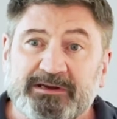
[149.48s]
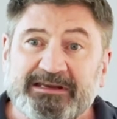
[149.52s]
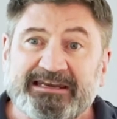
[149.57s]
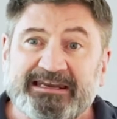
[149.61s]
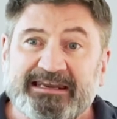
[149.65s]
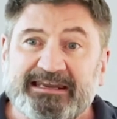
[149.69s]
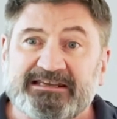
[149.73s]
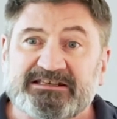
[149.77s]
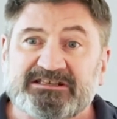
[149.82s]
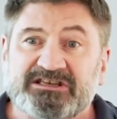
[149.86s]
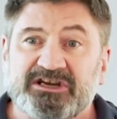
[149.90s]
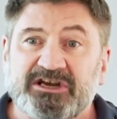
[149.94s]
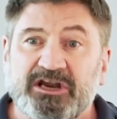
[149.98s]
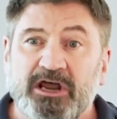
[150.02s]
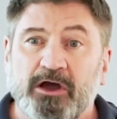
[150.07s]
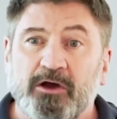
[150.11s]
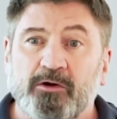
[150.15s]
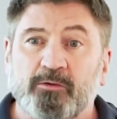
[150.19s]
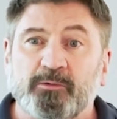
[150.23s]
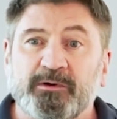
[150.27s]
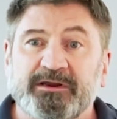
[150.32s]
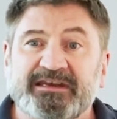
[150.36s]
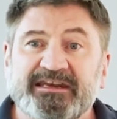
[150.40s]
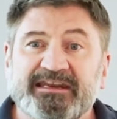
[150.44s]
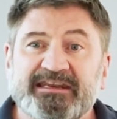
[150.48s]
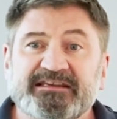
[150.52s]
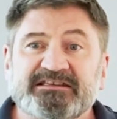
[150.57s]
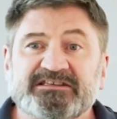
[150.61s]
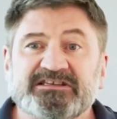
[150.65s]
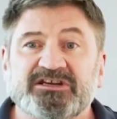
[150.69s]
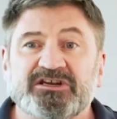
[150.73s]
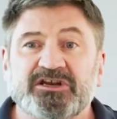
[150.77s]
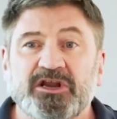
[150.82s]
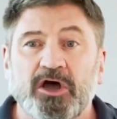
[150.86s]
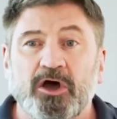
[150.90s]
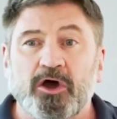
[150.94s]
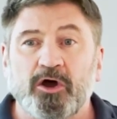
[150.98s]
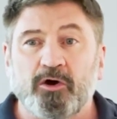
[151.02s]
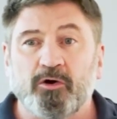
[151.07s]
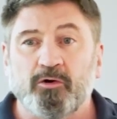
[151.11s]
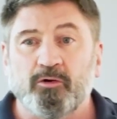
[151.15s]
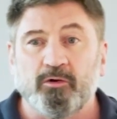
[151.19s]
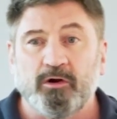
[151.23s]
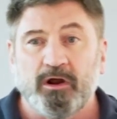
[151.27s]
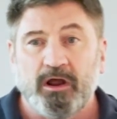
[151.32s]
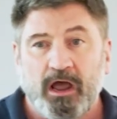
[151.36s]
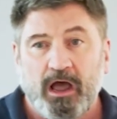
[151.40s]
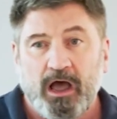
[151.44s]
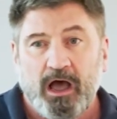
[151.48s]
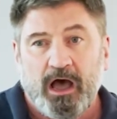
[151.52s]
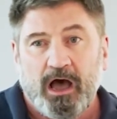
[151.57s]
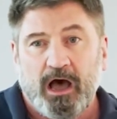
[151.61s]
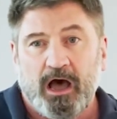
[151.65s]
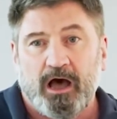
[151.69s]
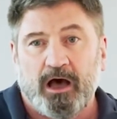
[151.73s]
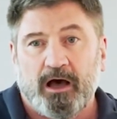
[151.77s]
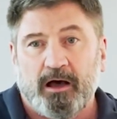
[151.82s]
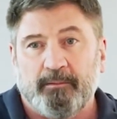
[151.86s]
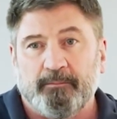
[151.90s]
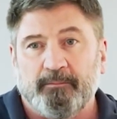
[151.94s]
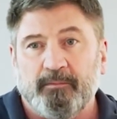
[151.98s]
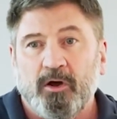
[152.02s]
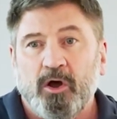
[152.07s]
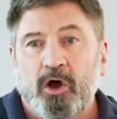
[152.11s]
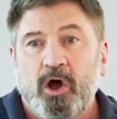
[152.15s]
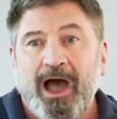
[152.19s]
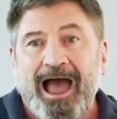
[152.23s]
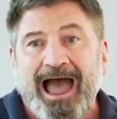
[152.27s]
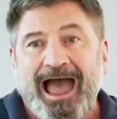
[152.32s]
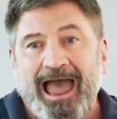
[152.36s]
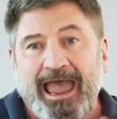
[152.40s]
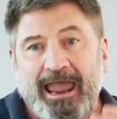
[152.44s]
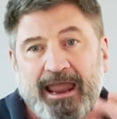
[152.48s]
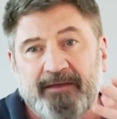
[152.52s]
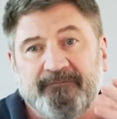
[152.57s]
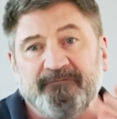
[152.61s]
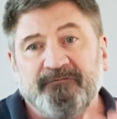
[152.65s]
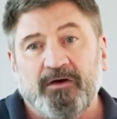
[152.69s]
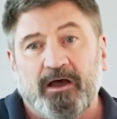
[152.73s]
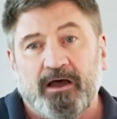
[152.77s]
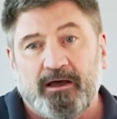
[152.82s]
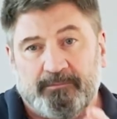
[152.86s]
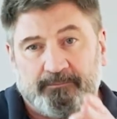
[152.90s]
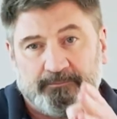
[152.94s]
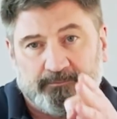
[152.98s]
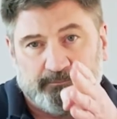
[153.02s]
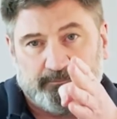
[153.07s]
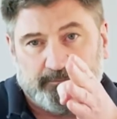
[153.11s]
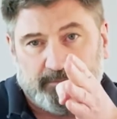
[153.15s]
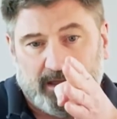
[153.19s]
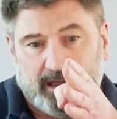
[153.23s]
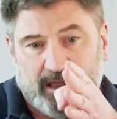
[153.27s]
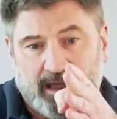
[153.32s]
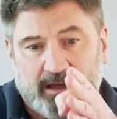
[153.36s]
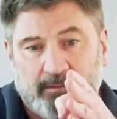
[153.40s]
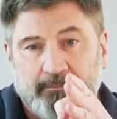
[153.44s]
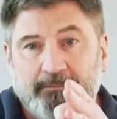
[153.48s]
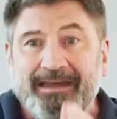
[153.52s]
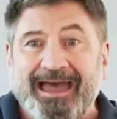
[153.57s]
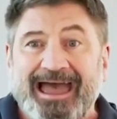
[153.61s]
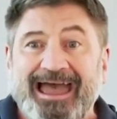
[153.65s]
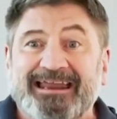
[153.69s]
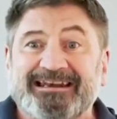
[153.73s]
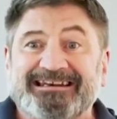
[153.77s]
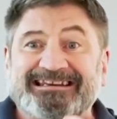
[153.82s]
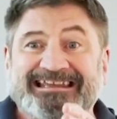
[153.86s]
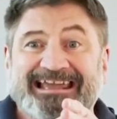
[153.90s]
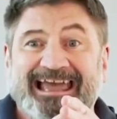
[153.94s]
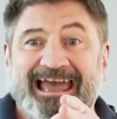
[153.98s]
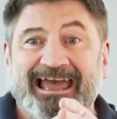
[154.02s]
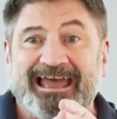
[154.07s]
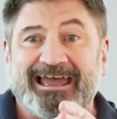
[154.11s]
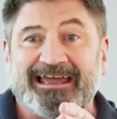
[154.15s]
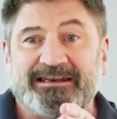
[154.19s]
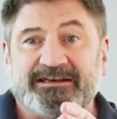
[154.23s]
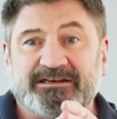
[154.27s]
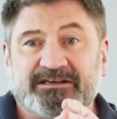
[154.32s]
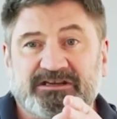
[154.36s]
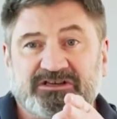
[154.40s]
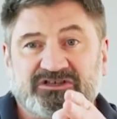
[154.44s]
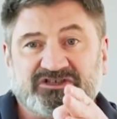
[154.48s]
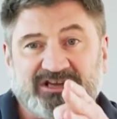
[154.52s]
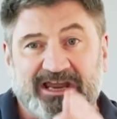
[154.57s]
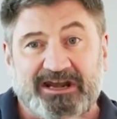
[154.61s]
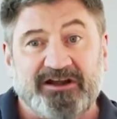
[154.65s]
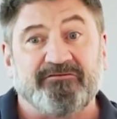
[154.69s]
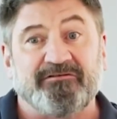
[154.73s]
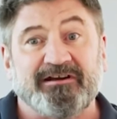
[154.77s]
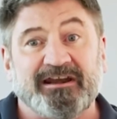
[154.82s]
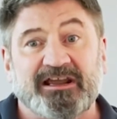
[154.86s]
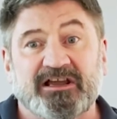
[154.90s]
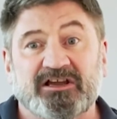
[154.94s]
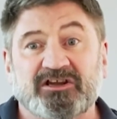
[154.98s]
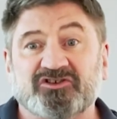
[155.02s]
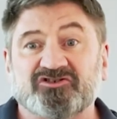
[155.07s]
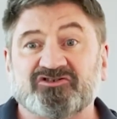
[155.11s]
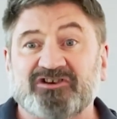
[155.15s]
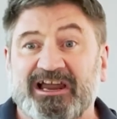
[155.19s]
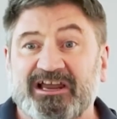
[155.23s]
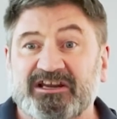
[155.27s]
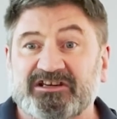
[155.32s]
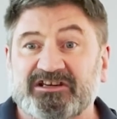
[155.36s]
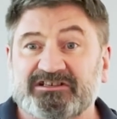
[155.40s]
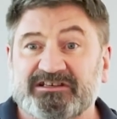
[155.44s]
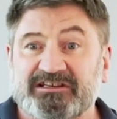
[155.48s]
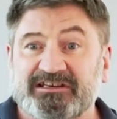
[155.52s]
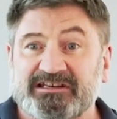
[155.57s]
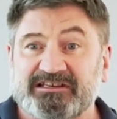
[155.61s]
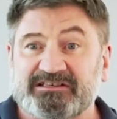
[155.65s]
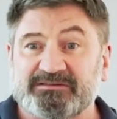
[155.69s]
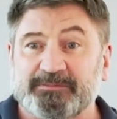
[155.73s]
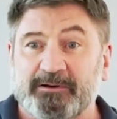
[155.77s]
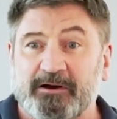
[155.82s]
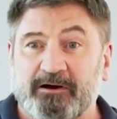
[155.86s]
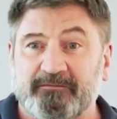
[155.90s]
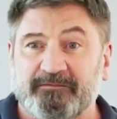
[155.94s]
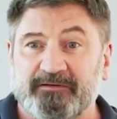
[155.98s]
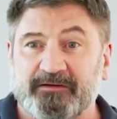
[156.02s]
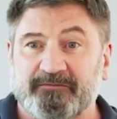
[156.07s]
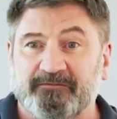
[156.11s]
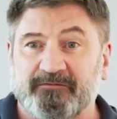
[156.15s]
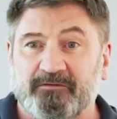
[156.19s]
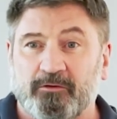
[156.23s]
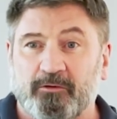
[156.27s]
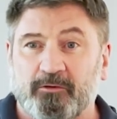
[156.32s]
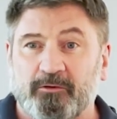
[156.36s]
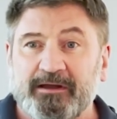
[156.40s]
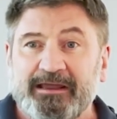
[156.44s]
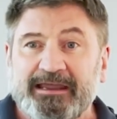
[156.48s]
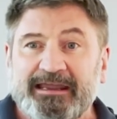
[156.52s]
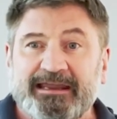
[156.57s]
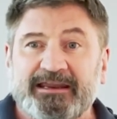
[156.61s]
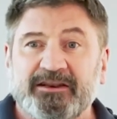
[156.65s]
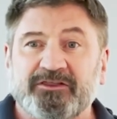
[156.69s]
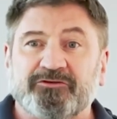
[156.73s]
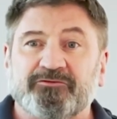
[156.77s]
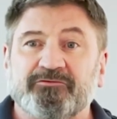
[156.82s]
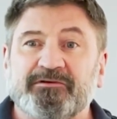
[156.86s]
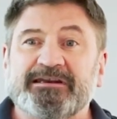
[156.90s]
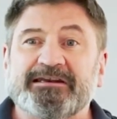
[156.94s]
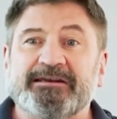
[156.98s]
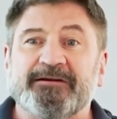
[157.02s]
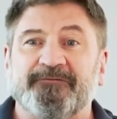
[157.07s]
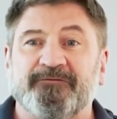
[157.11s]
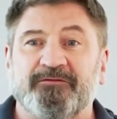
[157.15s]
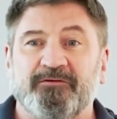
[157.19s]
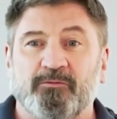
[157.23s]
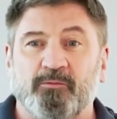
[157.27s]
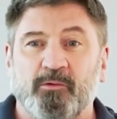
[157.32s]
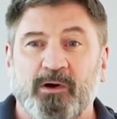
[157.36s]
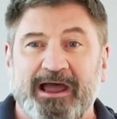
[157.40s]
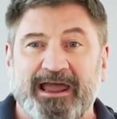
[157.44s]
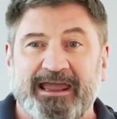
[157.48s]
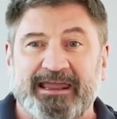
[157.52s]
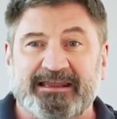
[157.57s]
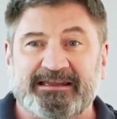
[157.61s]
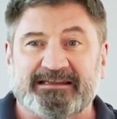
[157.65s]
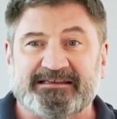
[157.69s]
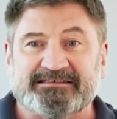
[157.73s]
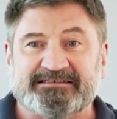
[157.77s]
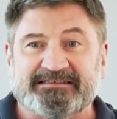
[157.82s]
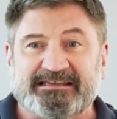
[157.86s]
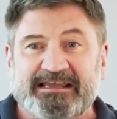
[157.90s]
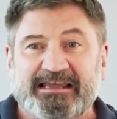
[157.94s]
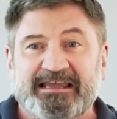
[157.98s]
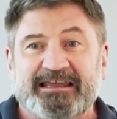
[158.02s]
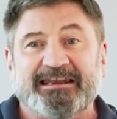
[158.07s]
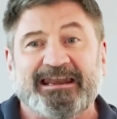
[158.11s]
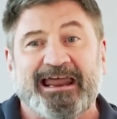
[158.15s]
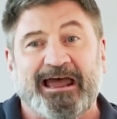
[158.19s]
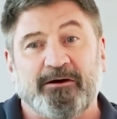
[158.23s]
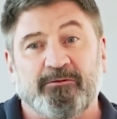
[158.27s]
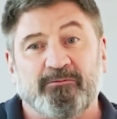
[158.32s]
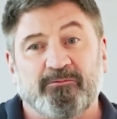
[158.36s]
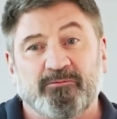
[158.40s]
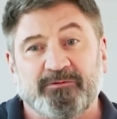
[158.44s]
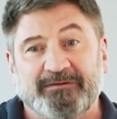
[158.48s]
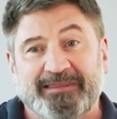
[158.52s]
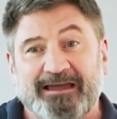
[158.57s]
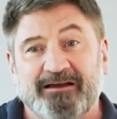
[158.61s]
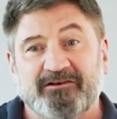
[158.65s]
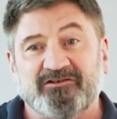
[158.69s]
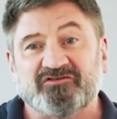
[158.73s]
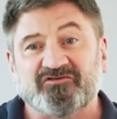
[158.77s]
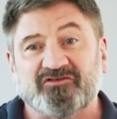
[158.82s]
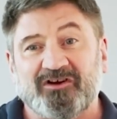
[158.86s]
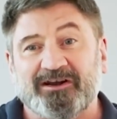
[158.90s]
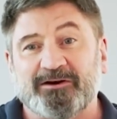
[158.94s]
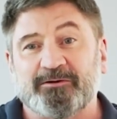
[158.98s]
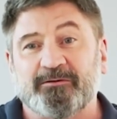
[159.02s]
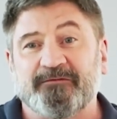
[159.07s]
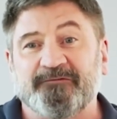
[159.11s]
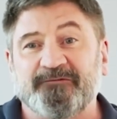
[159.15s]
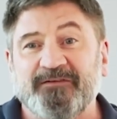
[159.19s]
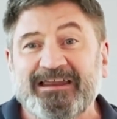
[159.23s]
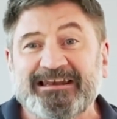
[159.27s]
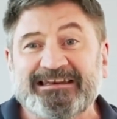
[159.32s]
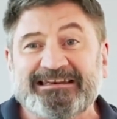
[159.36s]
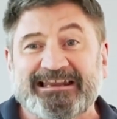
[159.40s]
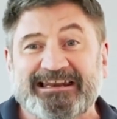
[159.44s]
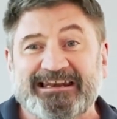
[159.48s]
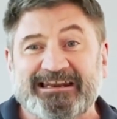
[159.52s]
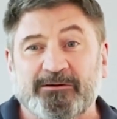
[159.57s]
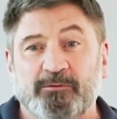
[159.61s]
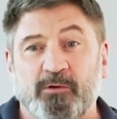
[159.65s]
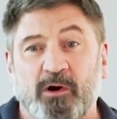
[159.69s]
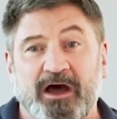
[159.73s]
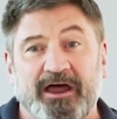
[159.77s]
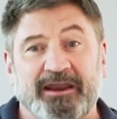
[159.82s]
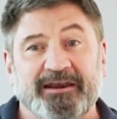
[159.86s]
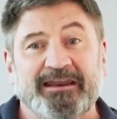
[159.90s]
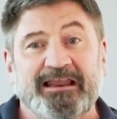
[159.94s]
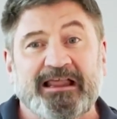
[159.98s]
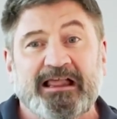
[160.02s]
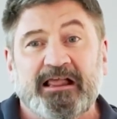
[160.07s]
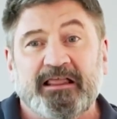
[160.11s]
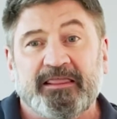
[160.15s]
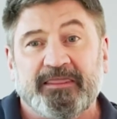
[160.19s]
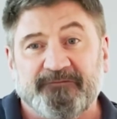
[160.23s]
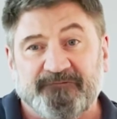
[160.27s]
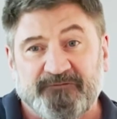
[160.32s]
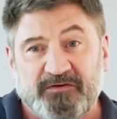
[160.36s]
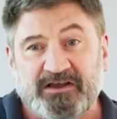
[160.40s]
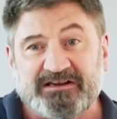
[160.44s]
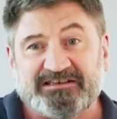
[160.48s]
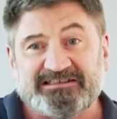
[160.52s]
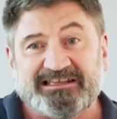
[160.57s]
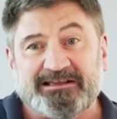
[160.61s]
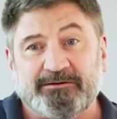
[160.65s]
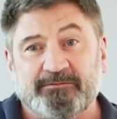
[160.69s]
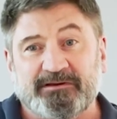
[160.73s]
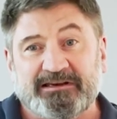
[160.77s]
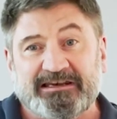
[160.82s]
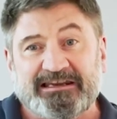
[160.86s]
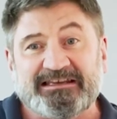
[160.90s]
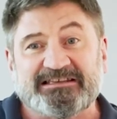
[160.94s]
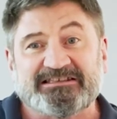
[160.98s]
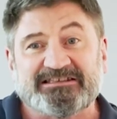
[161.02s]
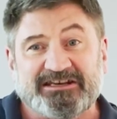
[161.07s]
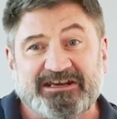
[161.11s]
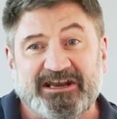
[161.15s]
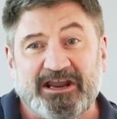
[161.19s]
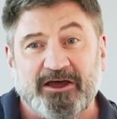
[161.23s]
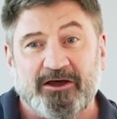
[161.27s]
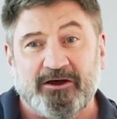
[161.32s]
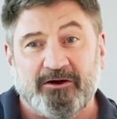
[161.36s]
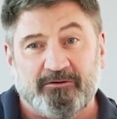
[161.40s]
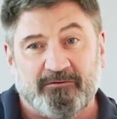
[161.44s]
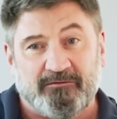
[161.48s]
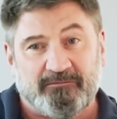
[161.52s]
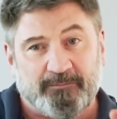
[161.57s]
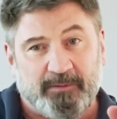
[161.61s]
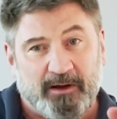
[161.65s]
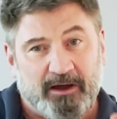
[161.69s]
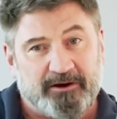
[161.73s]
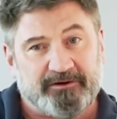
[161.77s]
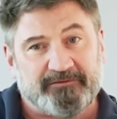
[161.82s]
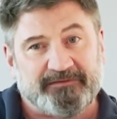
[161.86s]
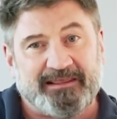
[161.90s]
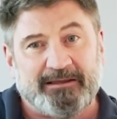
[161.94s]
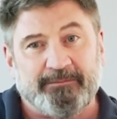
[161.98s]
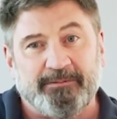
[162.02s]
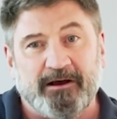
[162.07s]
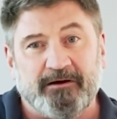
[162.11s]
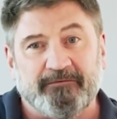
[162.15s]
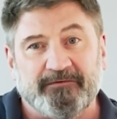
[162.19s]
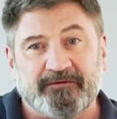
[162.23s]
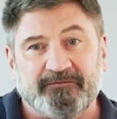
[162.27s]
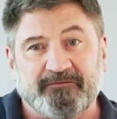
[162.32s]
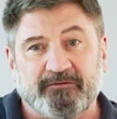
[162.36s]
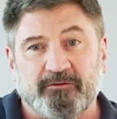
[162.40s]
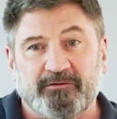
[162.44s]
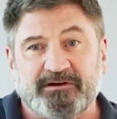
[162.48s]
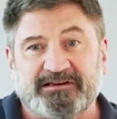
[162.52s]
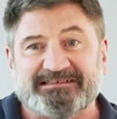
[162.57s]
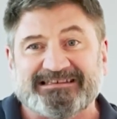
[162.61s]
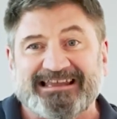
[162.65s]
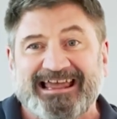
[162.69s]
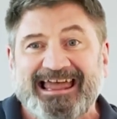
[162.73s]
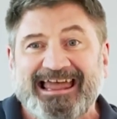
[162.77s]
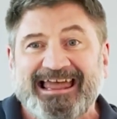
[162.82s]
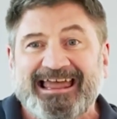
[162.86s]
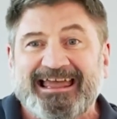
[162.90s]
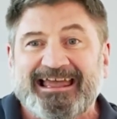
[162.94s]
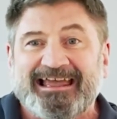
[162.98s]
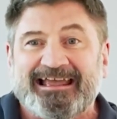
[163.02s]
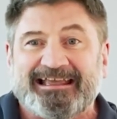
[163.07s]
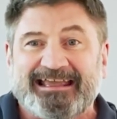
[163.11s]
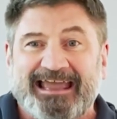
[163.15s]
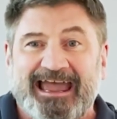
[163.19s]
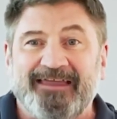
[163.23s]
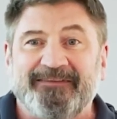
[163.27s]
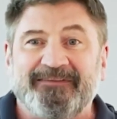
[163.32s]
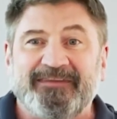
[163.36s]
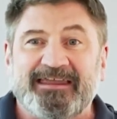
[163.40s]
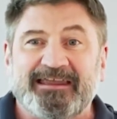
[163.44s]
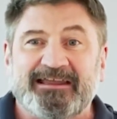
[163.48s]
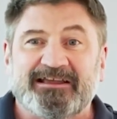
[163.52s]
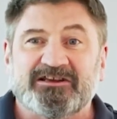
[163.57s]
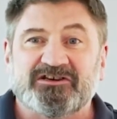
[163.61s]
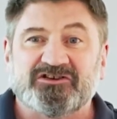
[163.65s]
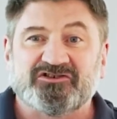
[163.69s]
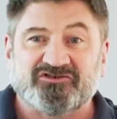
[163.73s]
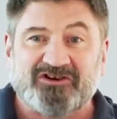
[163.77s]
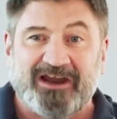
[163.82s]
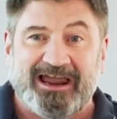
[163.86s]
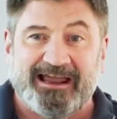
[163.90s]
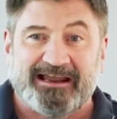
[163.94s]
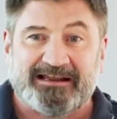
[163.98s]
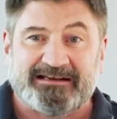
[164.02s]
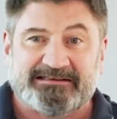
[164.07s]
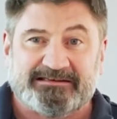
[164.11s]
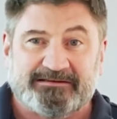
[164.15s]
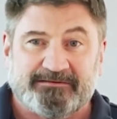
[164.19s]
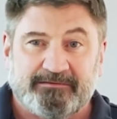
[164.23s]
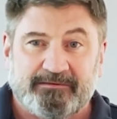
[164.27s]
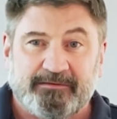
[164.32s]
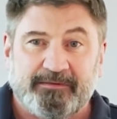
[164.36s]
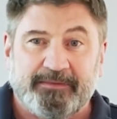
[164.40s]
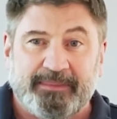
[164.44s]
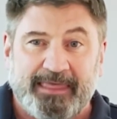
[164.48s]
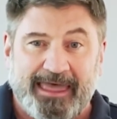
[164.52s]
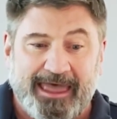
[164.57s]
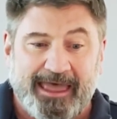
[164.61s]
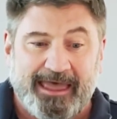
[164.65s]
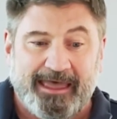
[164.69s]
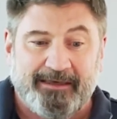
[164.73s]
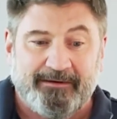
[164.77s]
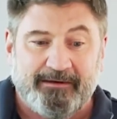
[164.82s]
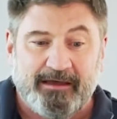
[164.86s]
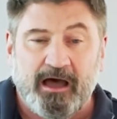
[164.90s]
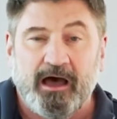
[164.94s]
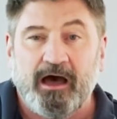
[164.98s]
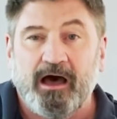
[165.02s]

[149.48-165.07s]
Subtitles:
need to know. We need to know if a man can generate a contraction in his pelvic floor in 3 different ways. Now, without trying to offend anyone, the first thing we need to know, part of their pelvic floor, is can they contract their